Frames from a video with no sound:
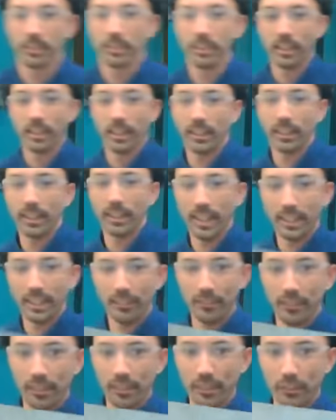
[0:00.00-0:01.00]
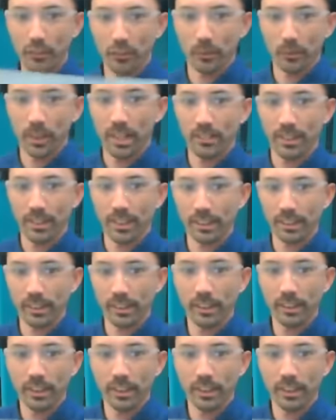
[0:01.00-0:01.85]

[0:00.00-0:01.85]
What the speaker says: All right, so this is way better.